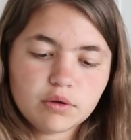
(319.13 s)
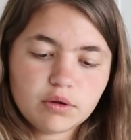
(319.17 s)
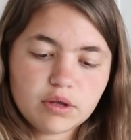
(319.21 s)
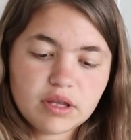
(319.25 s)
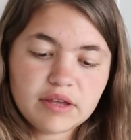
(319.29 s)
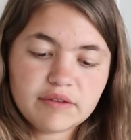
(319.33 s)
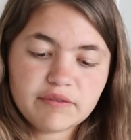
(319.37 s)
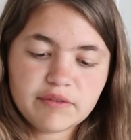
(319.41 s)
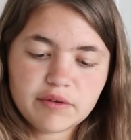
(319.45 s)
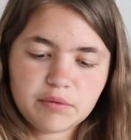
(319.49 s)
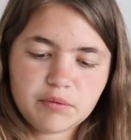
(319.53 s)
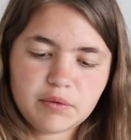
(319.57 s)

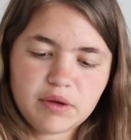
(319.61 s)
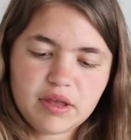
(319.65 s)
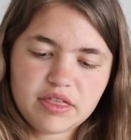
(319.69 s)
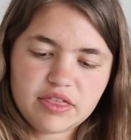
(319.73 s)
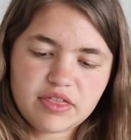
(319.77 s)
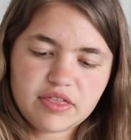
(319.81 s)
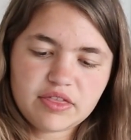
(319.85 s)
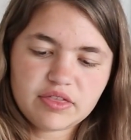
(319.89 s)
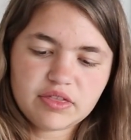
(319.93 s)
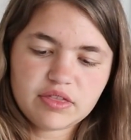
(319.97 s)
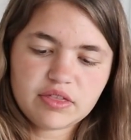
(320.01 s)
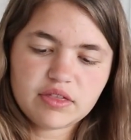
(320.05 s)
even
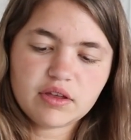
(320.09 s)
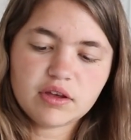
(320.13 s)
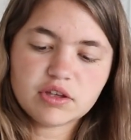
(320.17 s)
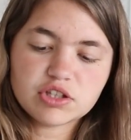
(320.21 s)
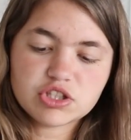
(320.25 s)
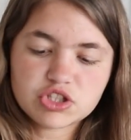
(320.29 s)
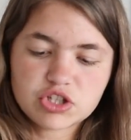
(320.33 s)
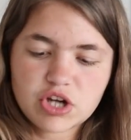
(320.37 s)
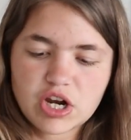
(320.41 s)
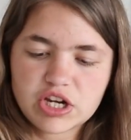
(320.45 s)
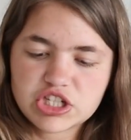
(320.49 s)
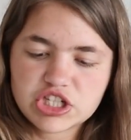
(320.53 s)
with
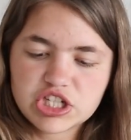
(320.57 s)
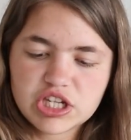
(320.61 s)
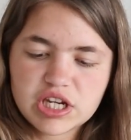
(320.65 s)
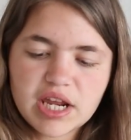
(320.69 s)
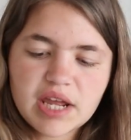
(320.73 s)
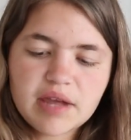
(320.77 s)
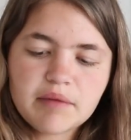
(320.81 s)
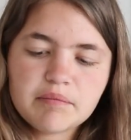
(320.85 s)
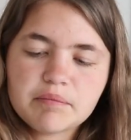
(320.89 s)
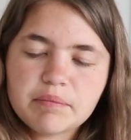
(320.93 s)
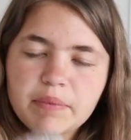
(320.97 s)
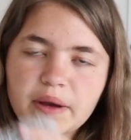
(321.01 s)
stretching
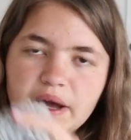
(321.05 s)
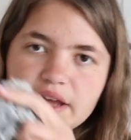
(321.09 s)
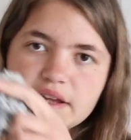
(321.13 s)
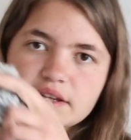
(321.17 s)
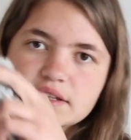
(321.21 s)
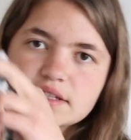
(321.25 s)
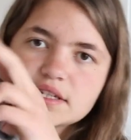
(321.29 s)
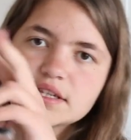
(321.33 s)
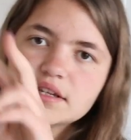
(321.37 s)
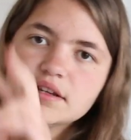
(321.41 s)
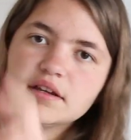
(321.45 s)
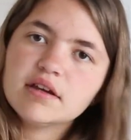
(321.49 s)
it.
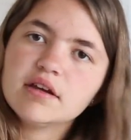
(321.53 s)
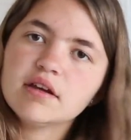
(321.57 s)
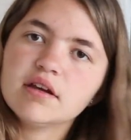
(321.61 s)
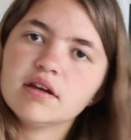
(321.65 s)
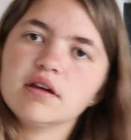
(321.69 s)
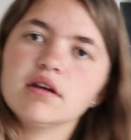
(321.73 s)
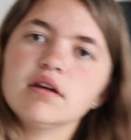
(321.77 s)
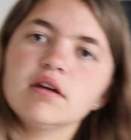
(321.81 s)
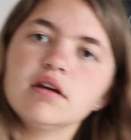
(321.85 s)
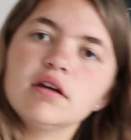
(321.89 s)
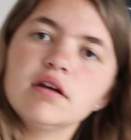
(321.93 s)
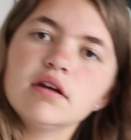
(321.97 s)
But
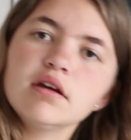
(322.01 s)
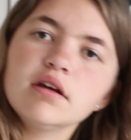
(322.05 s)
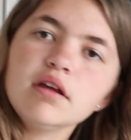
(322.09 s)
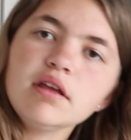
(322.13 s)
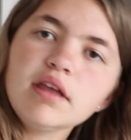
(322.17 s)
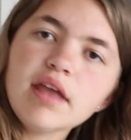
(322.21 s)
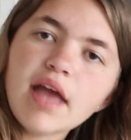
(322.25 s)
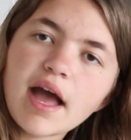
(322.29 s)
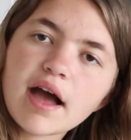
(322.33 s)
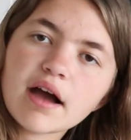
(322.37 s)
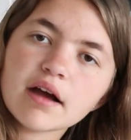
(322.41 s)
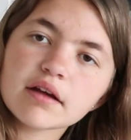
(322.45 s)

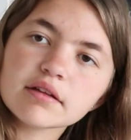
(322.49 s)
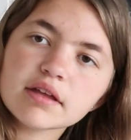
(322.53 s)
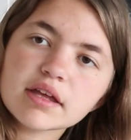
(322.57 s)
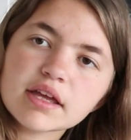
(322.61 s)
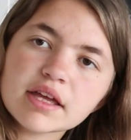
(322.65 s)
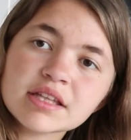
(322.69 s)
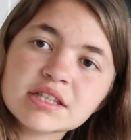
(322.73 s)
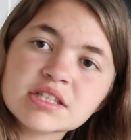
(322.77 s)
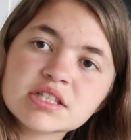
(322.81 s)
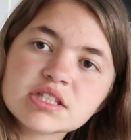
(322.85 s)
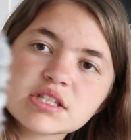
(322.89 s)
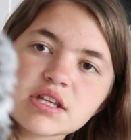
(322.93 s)

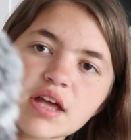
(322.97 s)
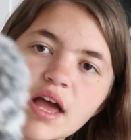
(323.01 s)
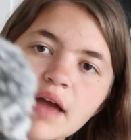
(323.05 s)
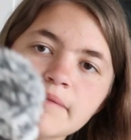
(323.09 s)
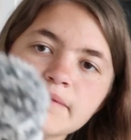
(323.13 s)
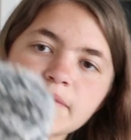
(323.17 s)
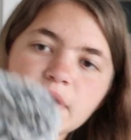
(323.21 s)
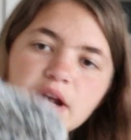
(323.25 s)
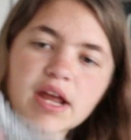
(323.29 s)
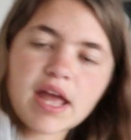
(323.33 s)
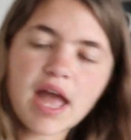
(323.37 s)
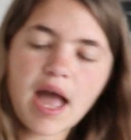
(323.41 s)
yeah,
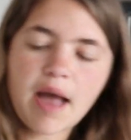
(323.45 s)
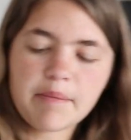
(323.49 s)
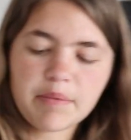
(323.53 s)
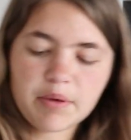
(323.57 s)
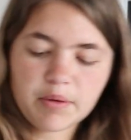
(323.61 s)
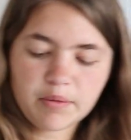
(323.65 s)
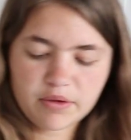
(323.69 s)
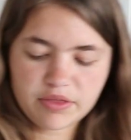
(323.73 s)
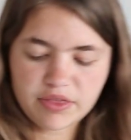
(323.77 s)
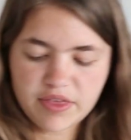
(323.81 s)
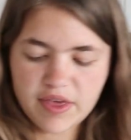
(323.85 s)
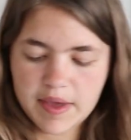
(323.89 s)
I'm very
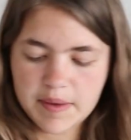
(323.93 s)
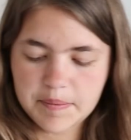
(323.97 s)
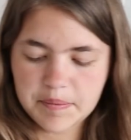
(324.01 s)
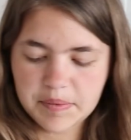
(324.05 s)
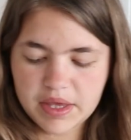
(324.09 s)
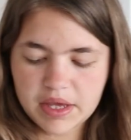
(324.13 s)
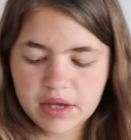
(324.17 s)
happy with it.